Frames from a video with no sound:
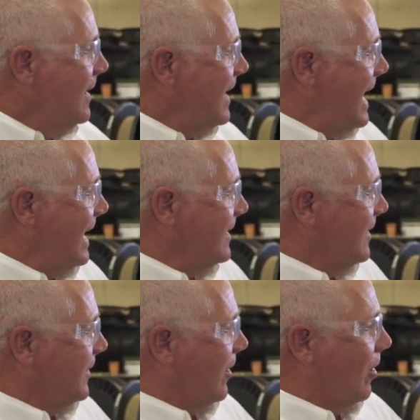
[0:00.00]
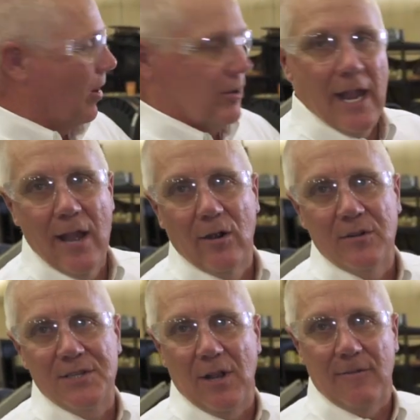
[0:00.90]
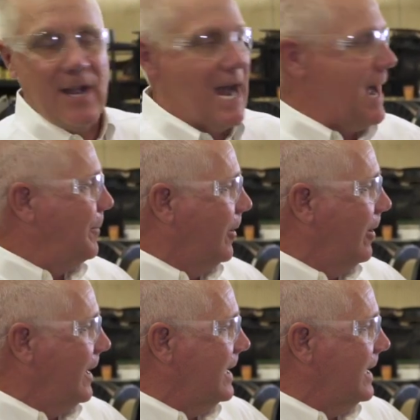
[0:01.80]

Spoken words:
that there are layers of copper